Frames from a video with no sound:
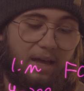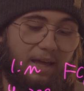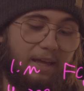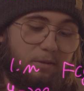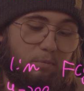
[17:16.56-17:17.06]

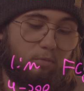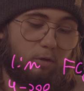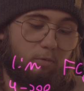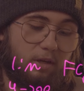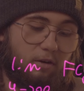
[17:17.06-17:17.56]
And,
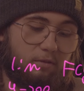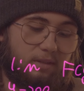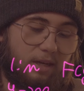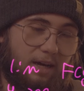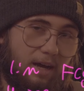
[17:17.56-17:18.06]
well, we got
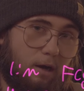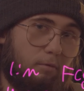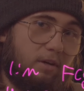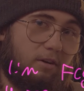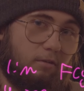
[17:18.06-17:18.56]
that
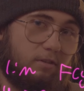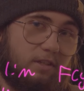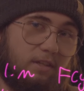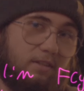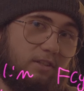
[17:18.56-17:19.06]
our
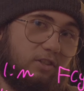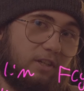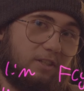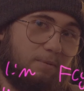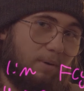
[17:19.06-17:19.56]
constant is
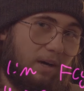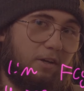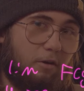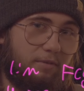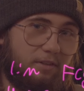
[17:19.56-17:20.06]
just a pi
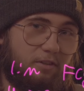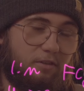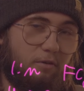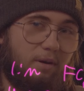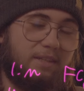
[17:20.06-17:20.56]
over 2,